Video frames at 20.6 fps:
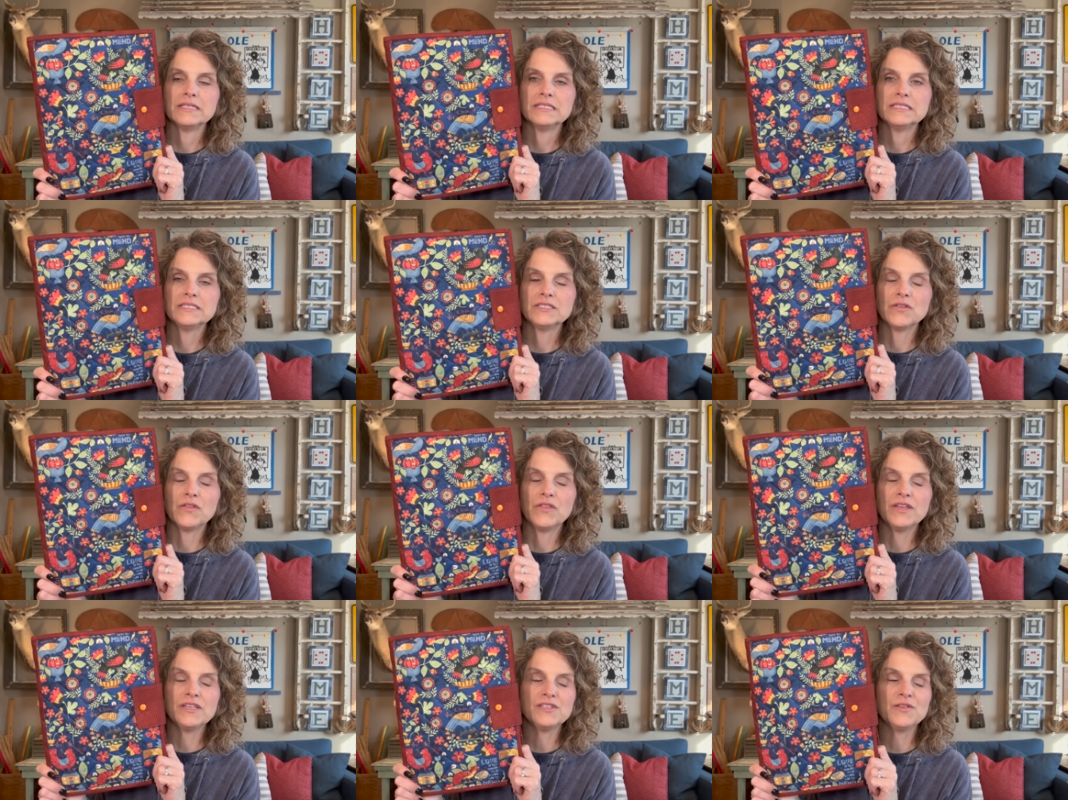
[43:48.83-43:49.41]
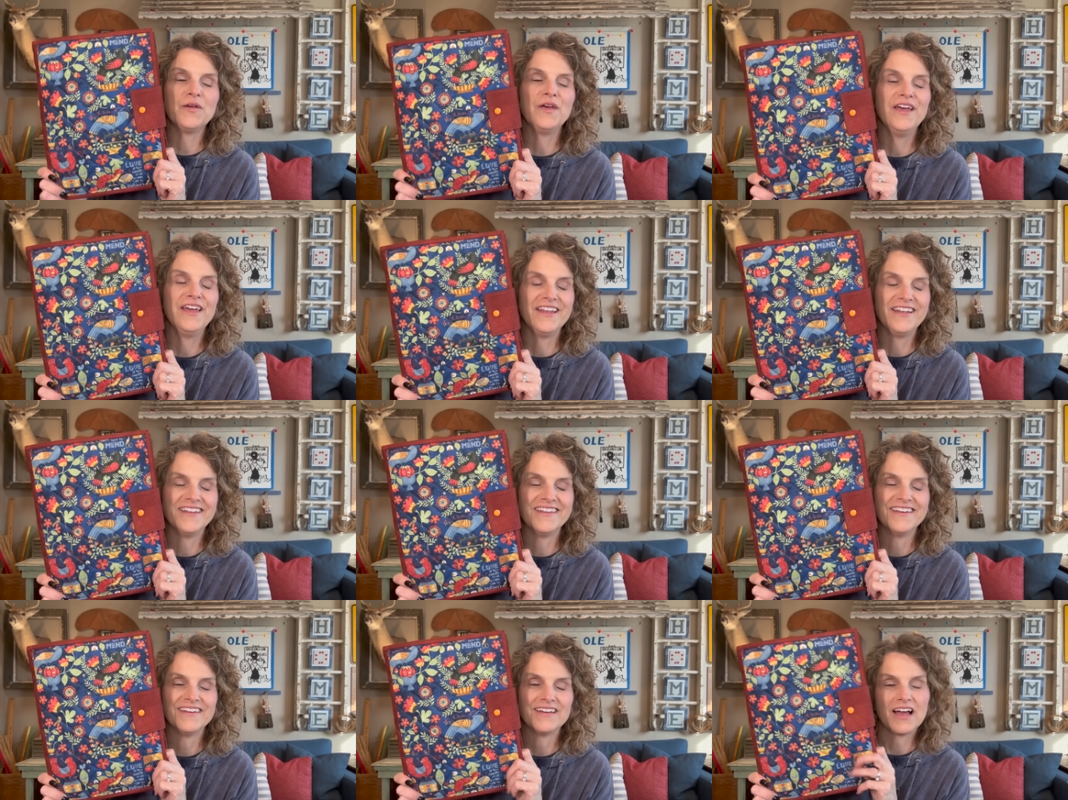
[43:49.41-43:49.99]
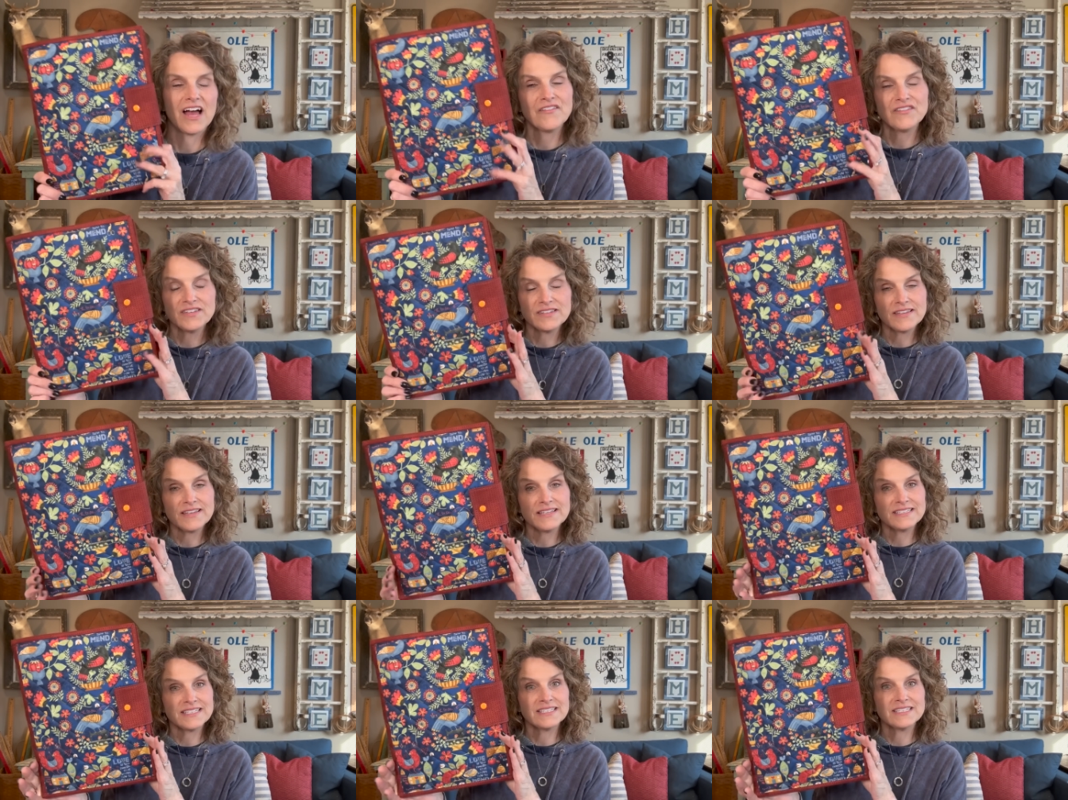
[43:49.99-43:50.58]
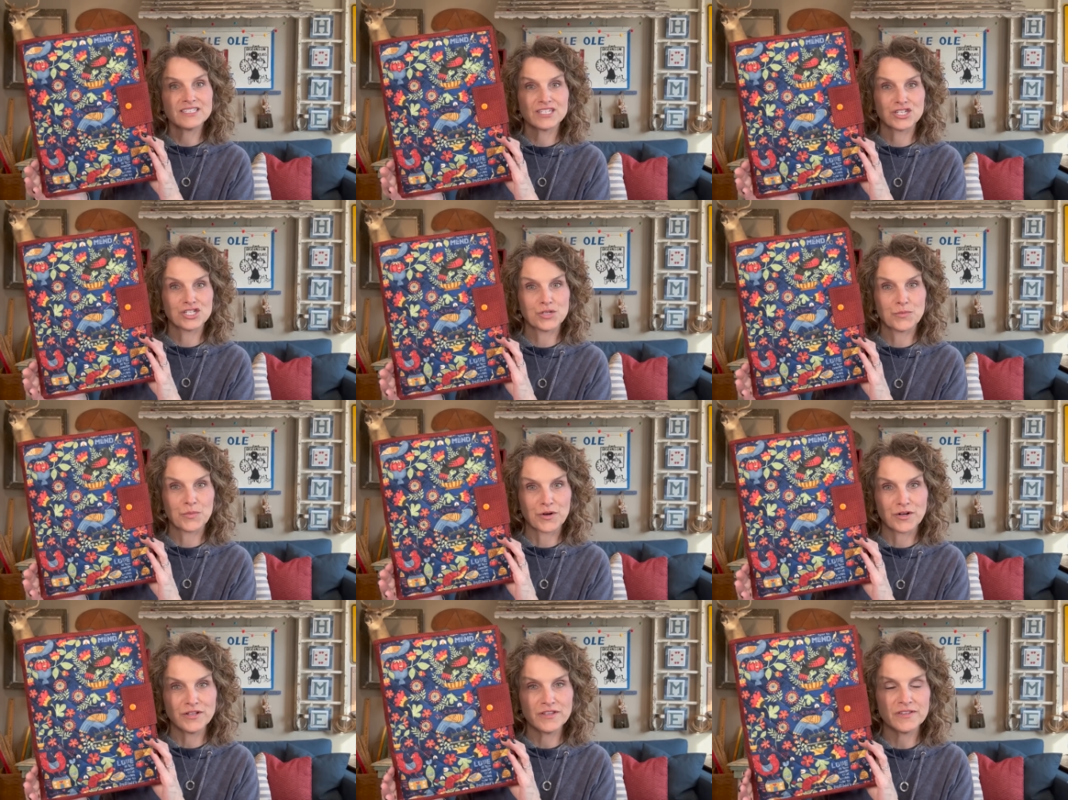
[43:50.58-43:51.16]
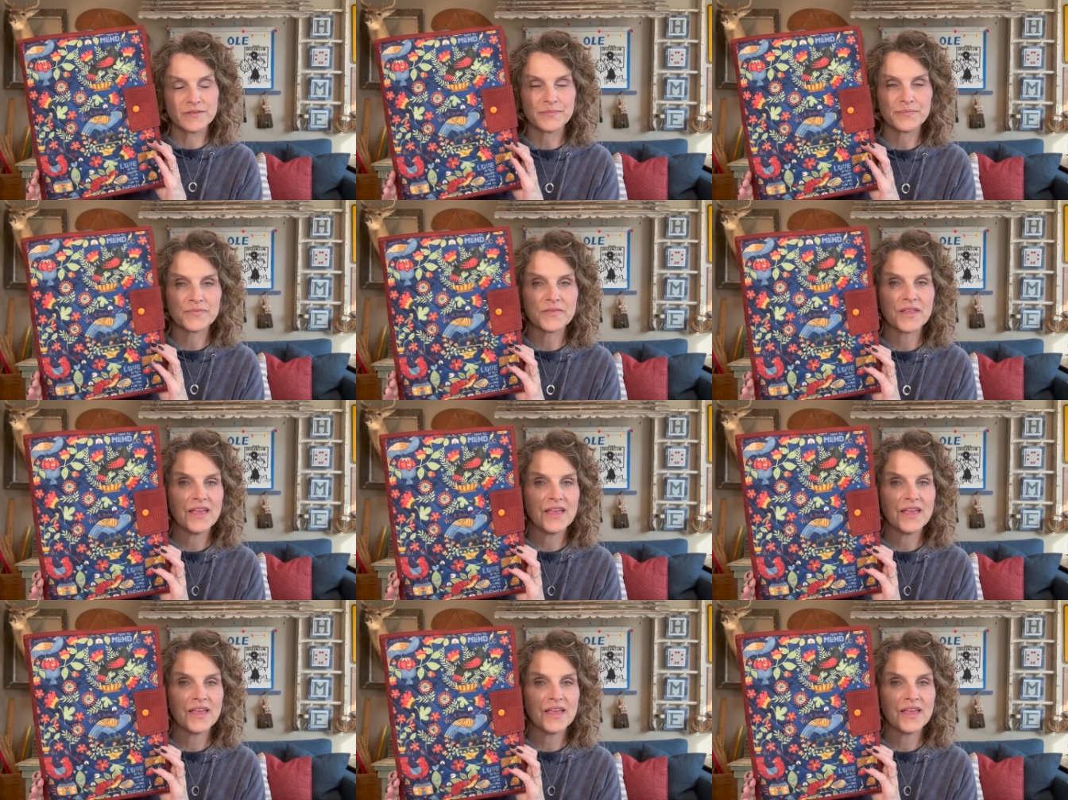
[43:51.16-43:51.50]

So this one, obviously it's in Stitchy Birds.